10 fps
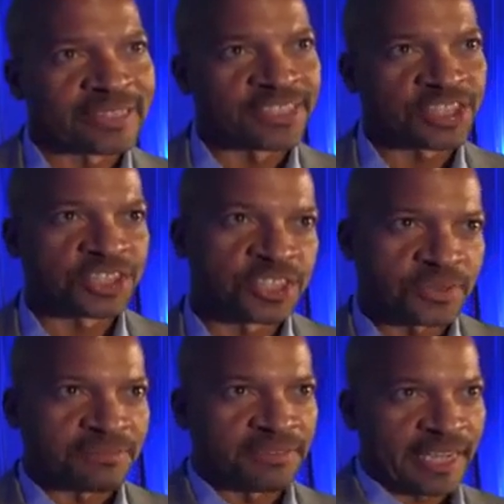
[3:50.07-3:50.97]
in addition
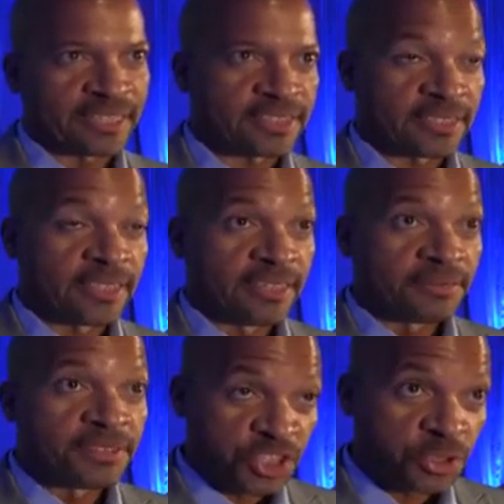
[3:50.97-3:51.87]
to advanced
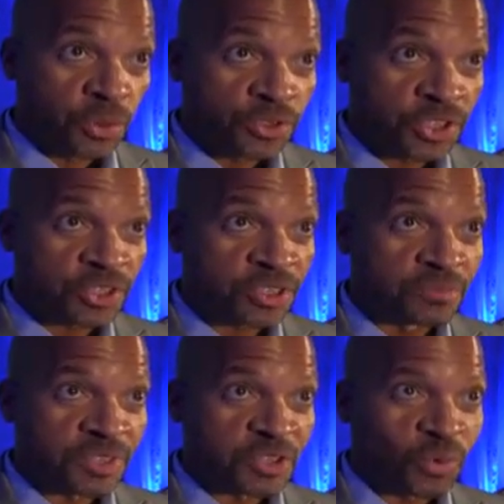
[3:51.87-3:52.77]
visual
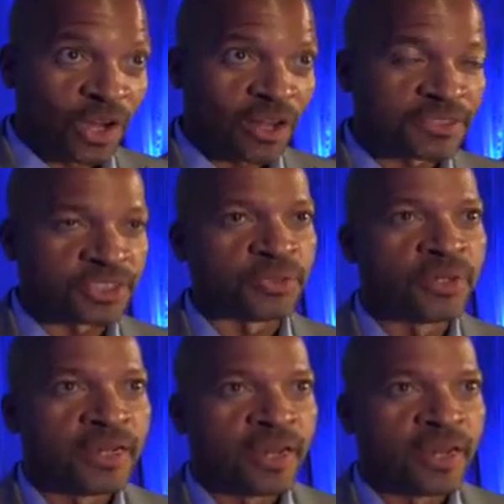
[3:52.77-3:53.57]
systems as well, to